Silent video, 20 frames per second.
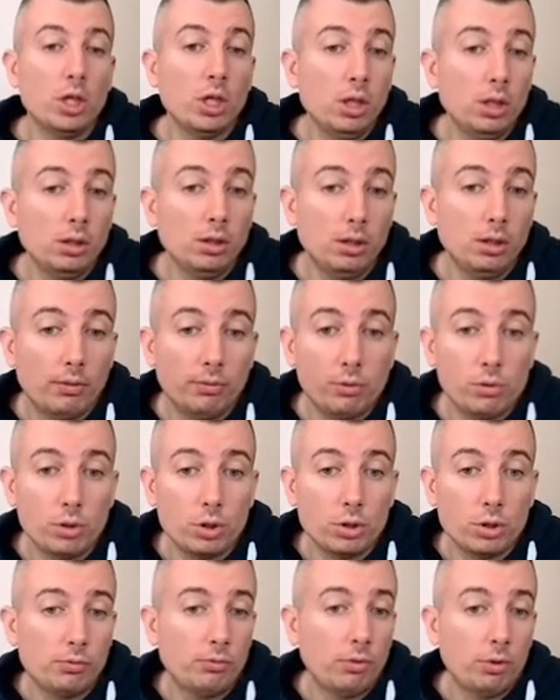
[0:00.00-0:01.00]
and of
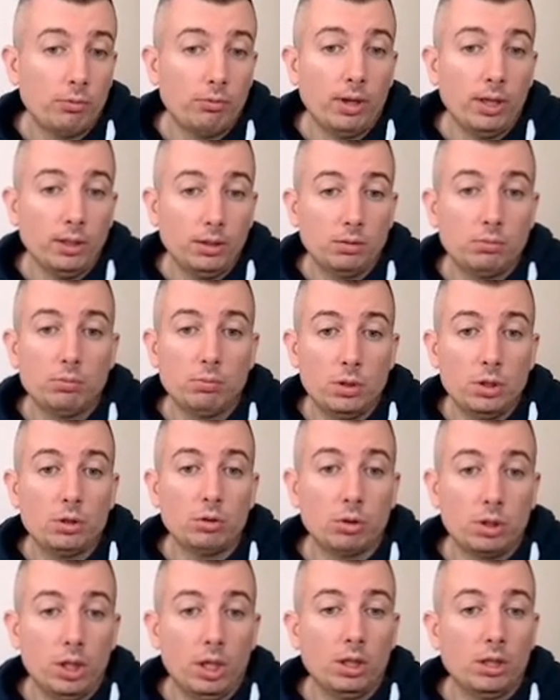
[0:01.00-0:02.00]
course for white it's
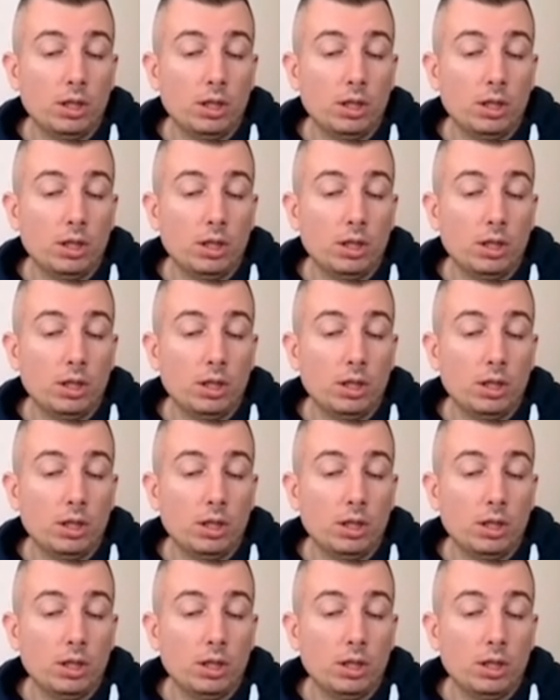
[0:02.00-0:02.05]
okay,